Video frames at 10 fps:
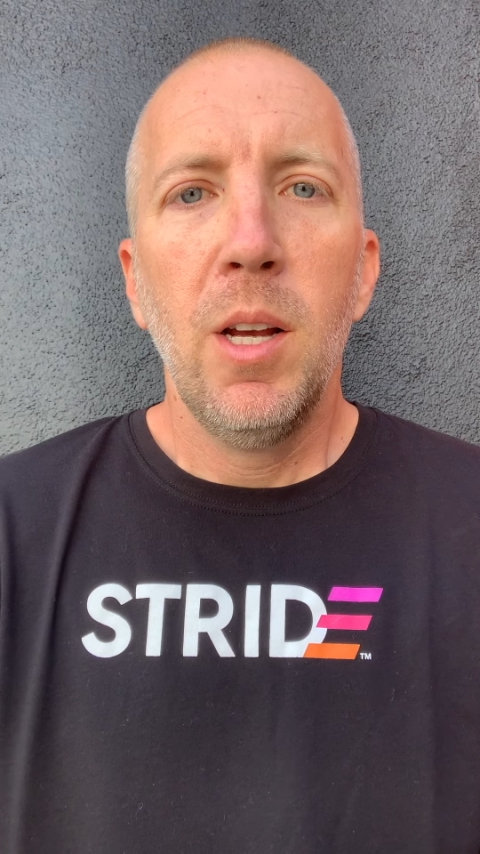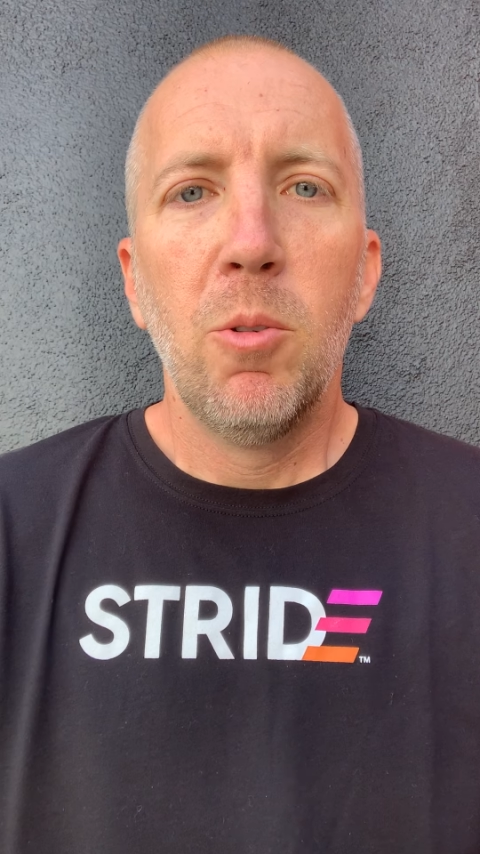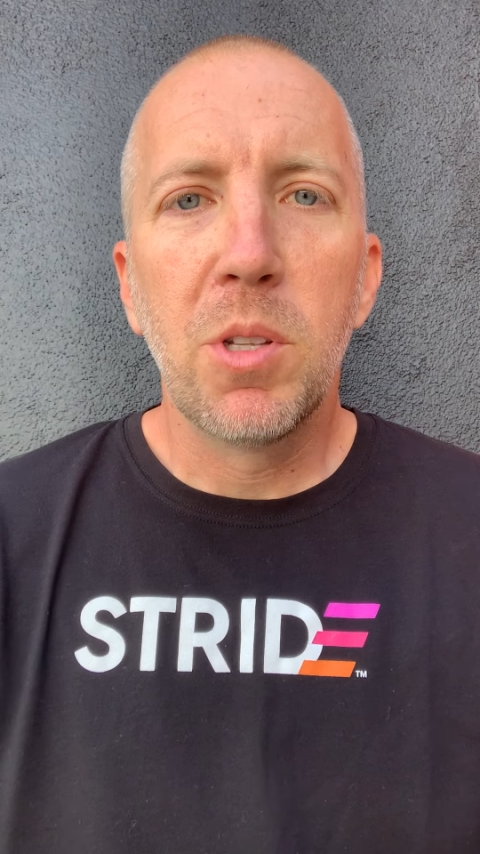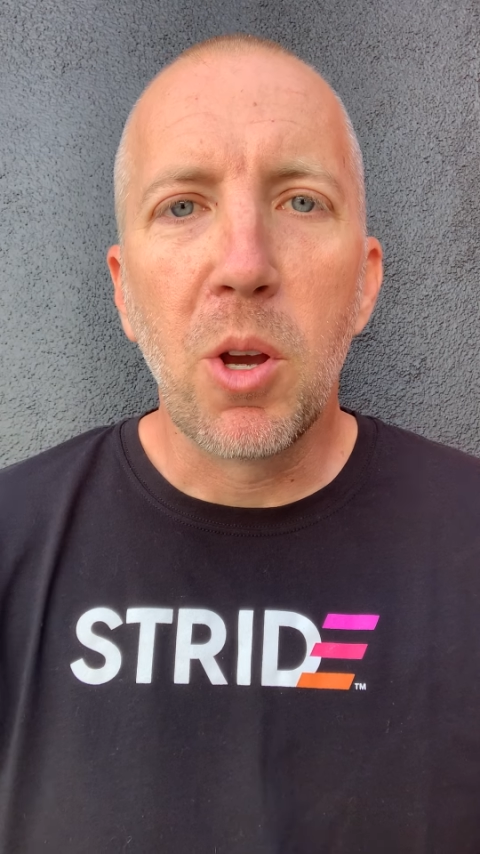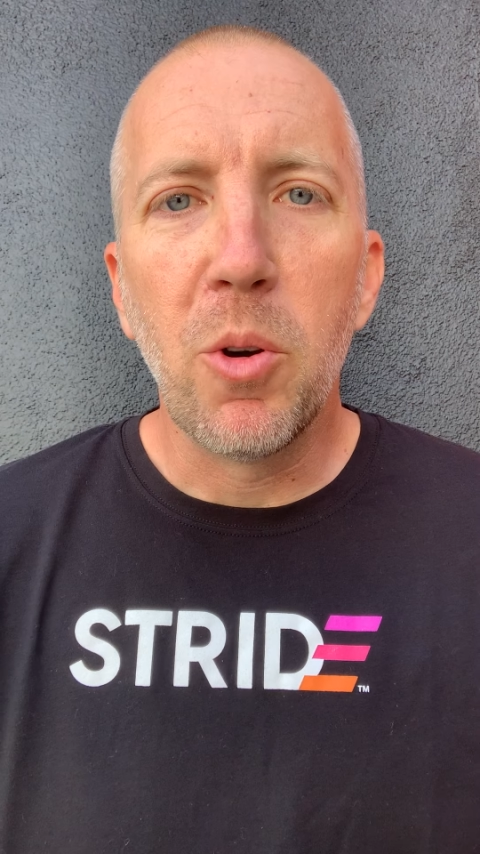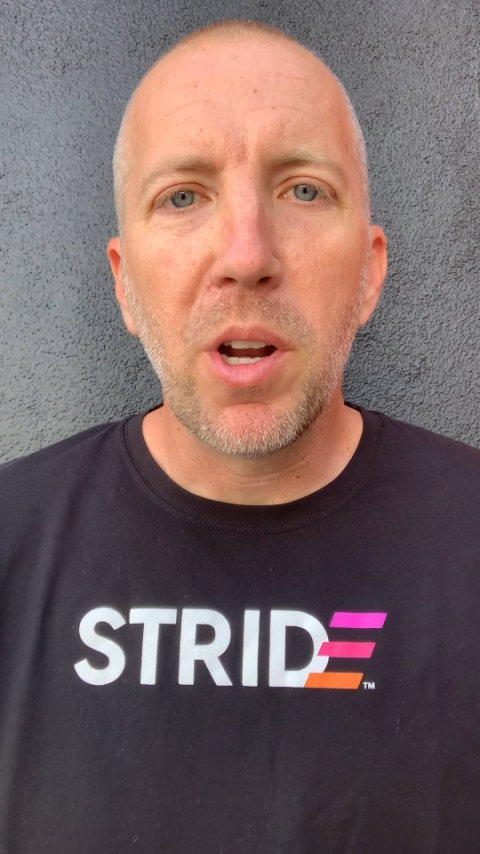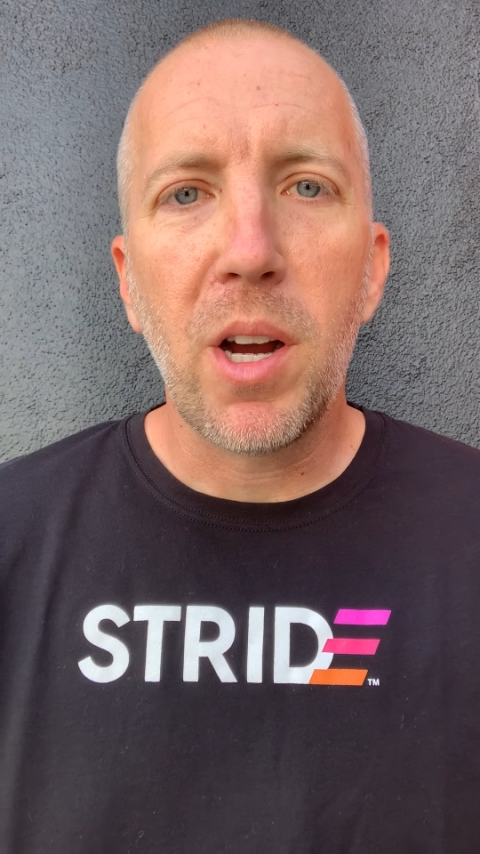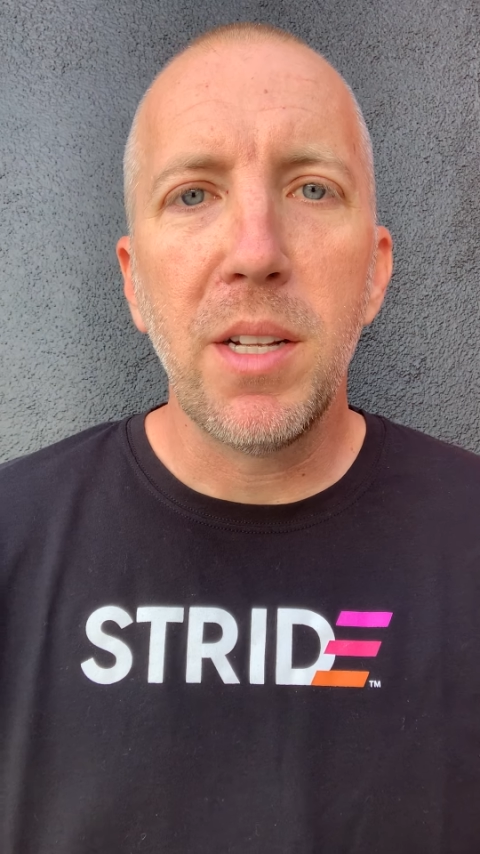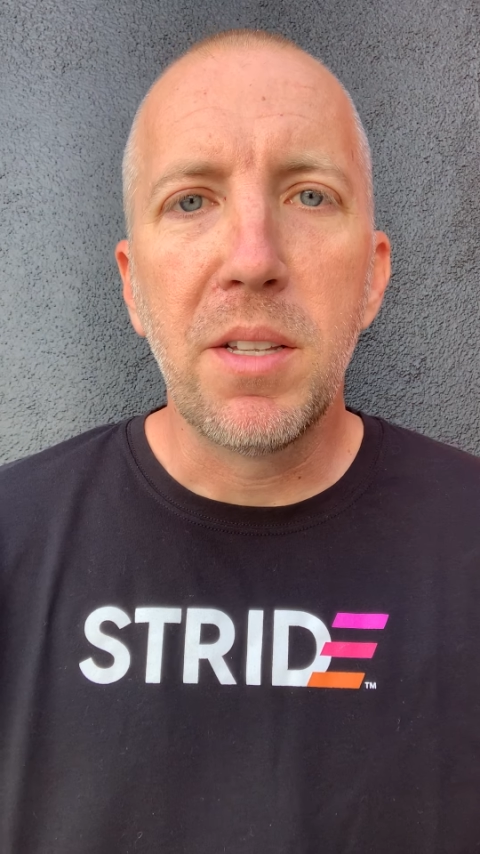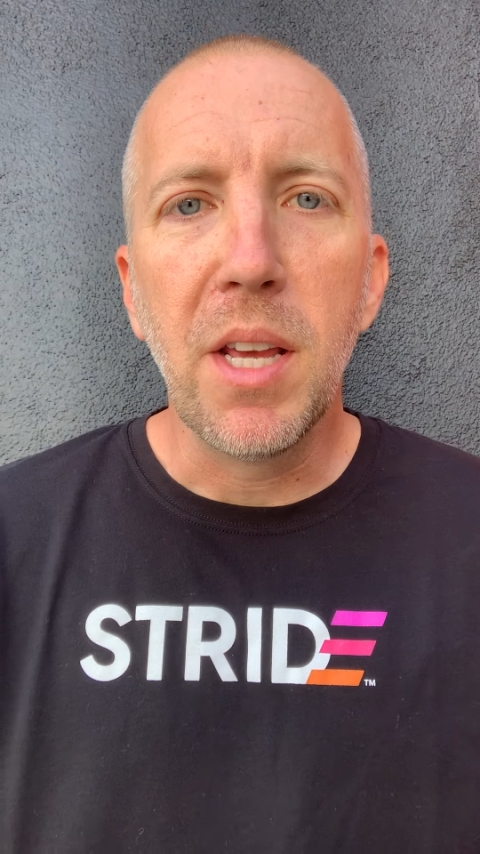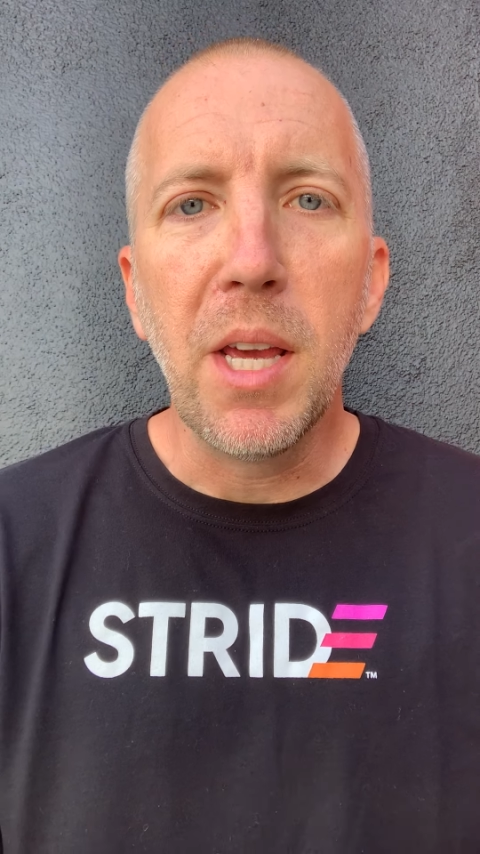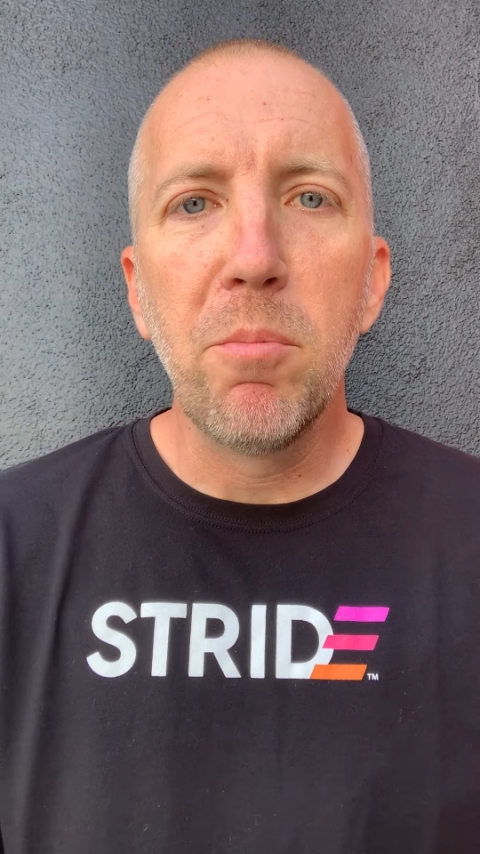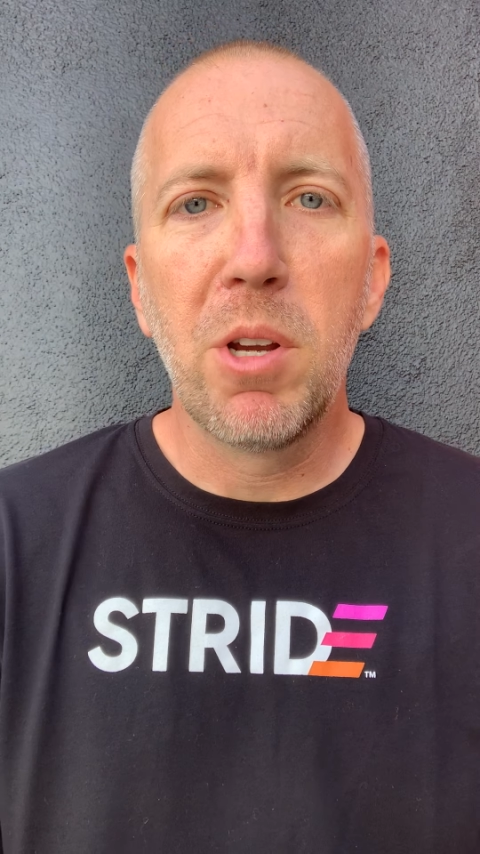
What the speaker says: What's going on, team?